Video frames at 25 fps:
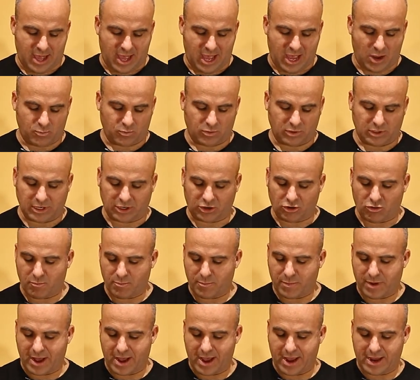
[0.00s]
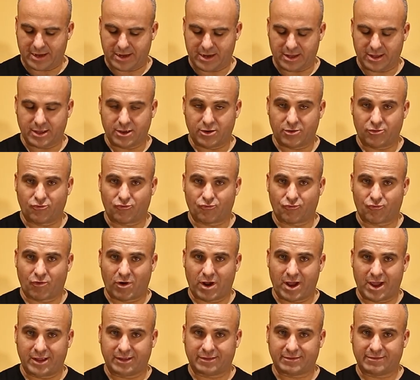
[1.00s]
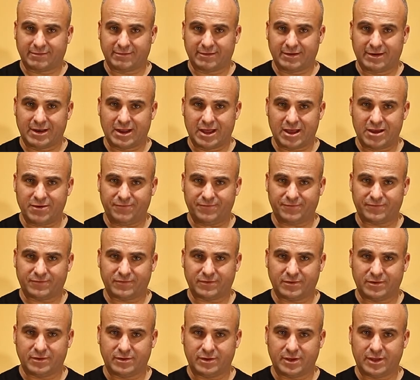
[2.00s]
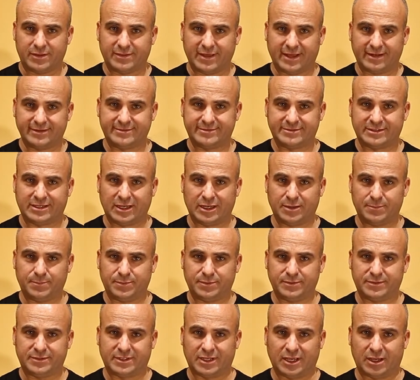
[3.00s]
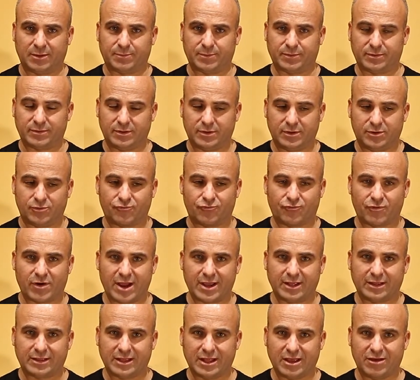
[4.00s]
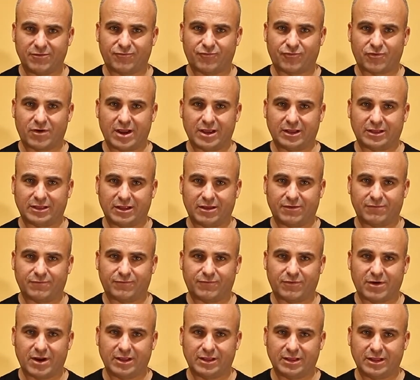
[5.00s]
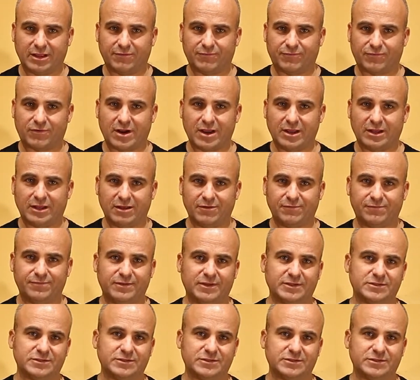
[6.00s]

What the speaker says: And we're gonna combine right, left, and then tip, tip. Right, left, right, left, right, left, right, left.